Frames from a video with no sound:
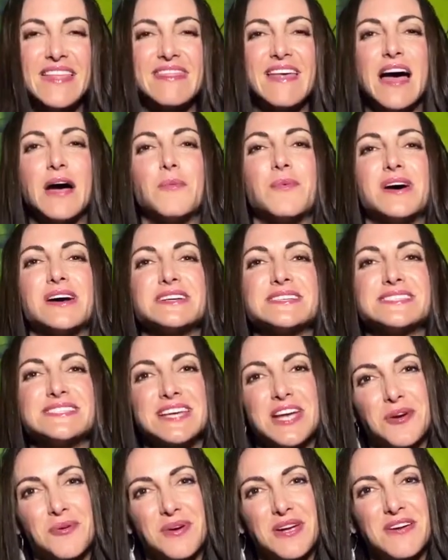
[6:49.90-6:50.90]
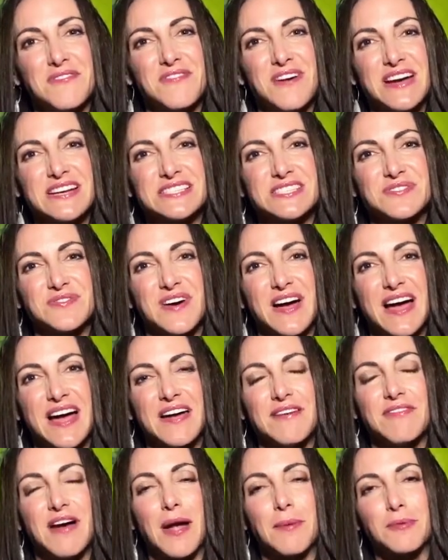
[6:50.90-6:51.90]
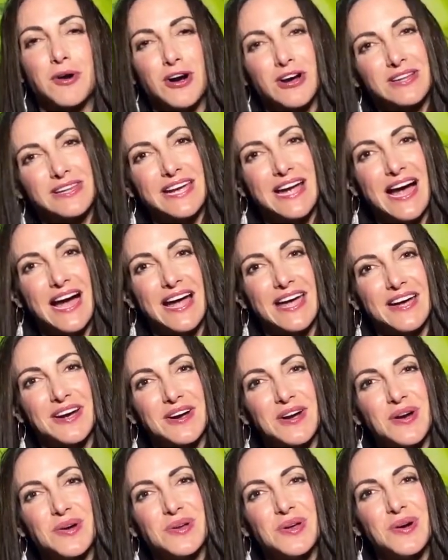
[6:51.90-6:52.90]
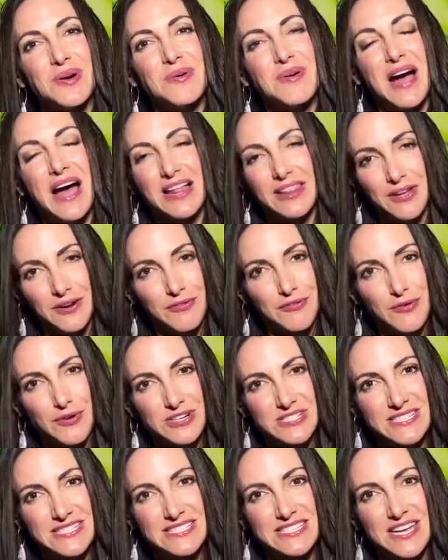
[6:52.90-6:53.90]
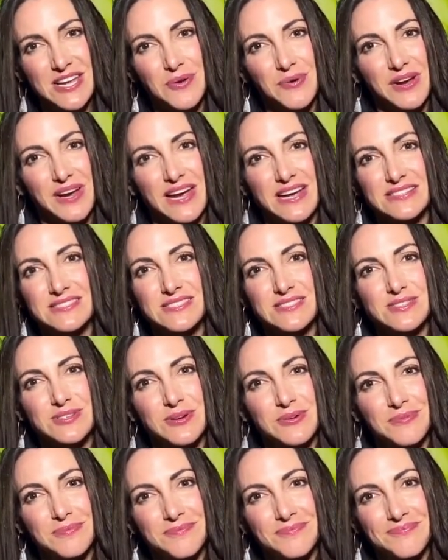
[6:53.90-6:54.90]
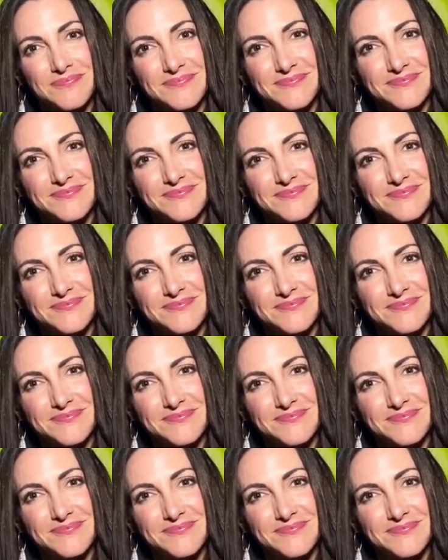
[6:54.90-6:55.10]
That was CRE Fast 5. I'm Carly Iacono. I look forward to seeing you again soon.